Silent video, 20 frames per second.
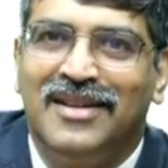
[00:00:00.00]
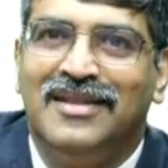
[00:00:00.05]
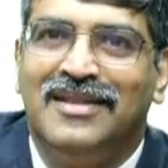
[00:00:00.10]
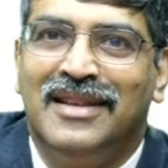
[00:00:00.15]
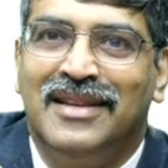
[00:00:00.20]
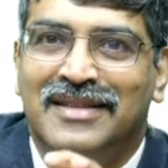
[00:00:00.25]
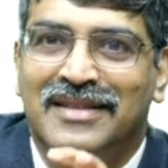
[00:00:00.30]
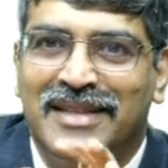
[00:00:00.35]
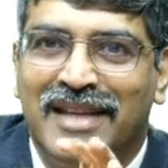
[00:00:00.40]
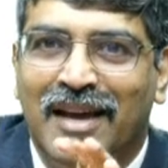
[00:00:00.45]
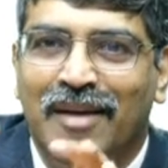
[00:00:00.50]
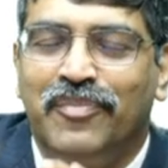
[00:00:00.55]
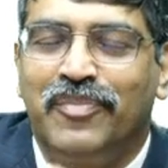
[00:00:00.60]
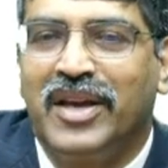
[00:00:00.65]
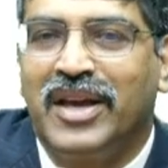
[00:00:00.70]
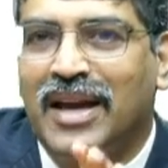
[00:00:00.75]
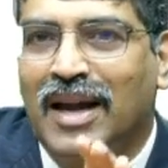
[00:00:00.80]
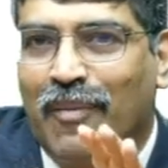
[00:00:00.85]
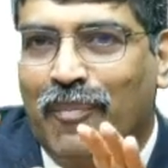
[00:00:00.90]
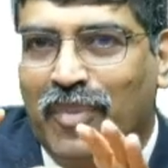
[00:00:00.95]
The same
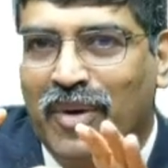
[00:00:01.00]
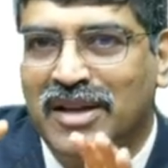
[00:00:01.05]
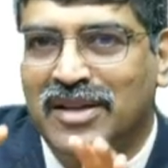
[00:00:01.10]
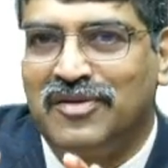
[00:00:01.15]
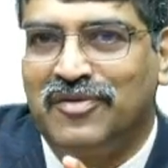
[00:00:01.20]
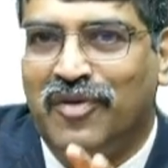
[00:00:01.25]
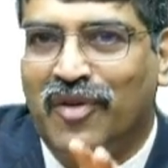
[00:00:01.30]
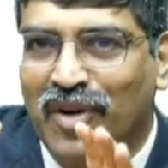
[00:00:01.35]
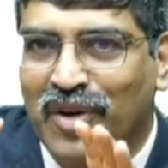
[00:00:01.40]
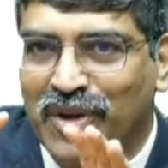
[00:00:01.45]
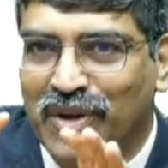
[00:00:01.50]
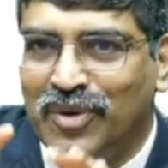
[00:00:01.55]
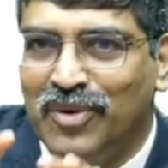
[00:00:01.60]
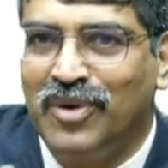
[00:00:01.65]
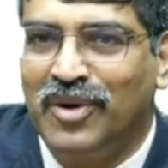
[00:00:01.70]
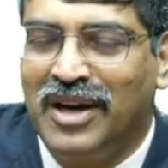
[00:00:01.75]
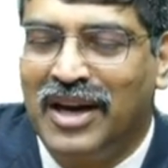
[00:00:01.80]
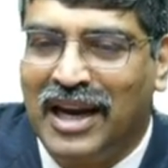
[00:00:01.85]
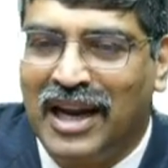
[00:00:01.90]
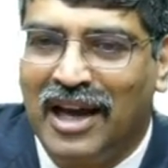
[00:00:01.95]
thing applies for
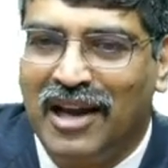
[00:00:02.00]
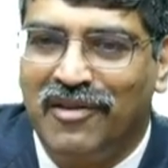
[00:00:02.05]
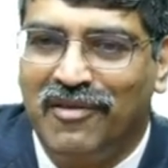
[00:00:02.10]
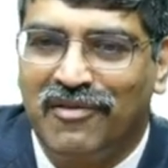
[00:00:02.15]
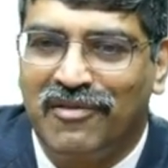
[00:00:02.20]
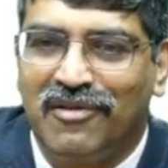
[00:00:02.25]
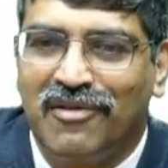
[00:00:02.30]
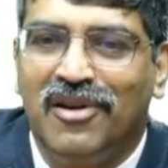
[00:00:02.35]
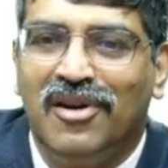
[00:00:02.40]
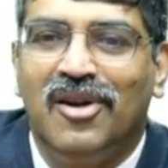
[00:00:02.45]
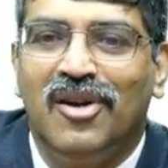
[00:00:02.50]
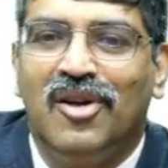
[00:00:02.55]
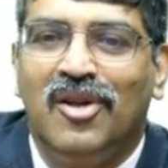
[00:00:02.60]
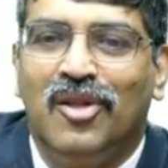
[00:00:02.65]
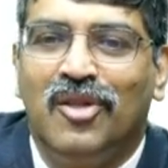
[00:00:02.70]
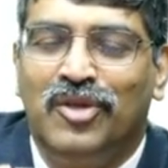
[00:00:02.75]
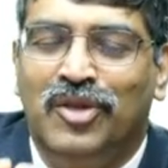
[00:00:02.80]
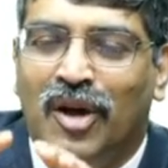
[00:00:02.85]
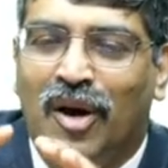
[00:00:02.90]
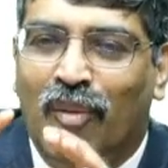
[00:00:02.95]
you in life.
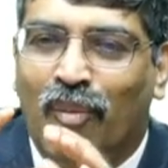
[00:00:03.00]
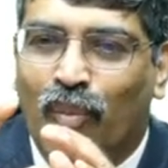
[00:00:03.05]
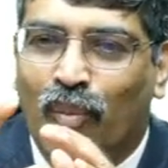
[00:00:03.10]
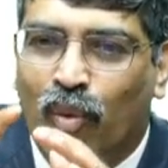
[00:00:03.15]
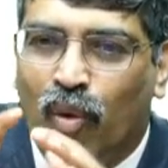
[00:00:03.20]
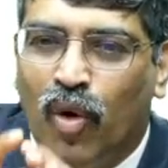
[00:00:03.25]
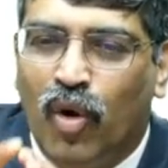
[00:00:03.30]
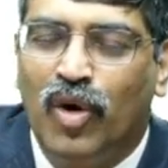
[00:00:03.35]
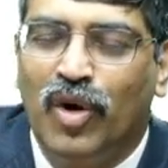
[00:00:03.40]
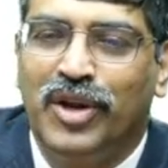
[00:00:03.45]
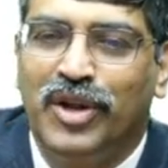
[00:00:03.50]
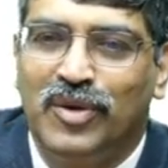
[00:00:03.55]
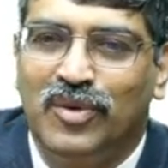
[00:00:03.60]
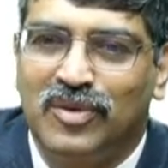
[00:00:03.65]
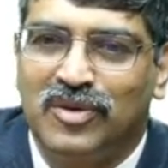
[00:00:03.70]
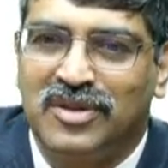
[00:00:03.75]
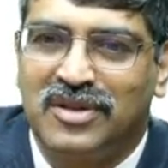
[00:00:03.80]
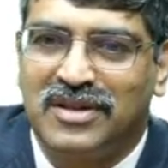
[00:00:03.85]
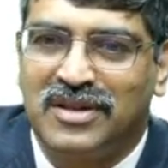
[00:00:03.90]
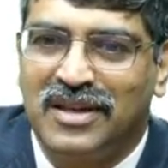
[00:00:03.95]
The more
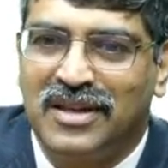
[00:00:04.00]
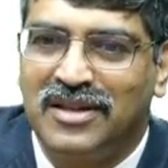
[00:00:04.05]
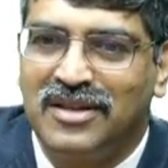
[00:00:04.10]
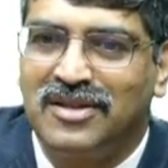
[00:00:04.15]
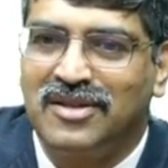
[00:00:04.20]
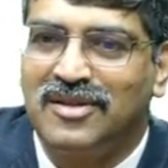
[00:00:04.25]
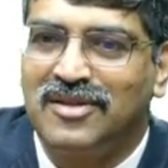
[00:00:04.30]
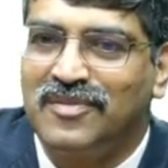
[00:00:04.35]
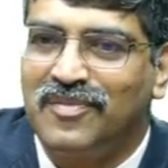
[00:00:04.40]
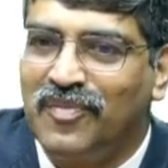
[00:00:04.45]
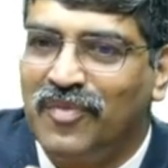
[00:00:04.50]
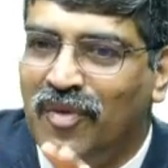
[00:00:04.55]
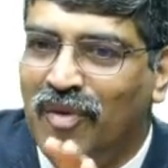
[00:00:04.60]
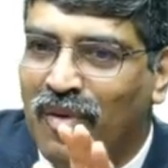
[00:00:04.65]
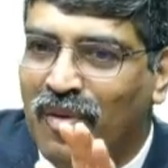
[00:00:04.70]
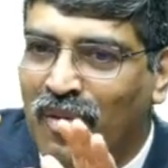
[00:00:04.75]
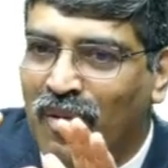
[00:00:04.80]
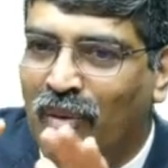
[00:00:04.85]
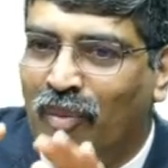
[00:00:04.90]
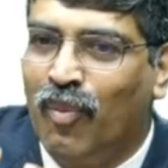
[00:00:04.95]
you stress,
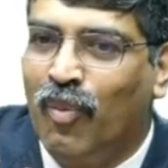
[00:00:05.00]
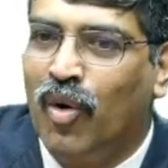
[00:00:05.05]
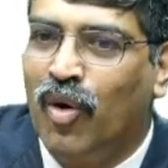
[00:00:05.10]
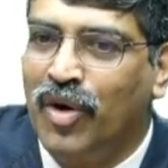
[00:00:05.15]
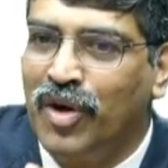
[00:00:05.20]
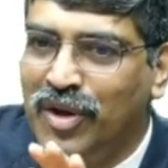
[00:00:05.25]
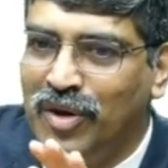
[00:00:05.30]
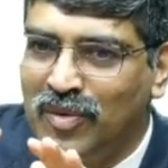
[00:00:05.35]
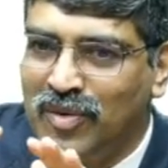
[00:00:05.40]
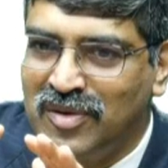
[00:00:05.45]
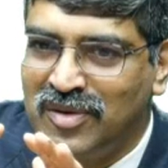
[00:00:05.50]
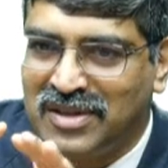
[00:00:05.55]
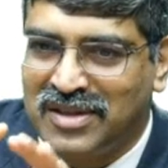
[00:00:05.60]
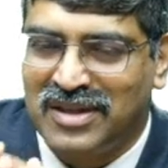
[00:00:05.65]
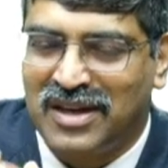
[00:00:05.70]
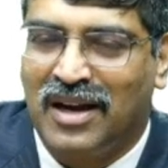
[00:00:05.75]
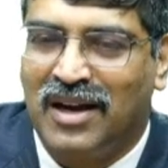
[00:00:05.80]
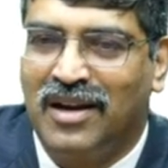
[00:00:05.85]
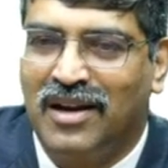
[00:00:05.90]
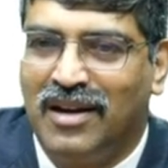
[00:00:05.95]
the more you
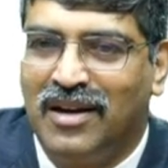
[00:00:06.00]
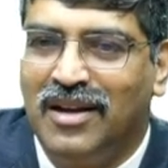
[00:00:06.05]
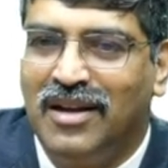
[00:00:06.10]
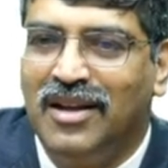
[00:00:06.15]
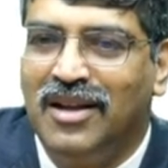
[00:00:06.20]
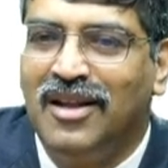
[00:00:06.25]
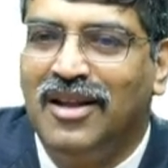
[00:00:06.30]
struggle.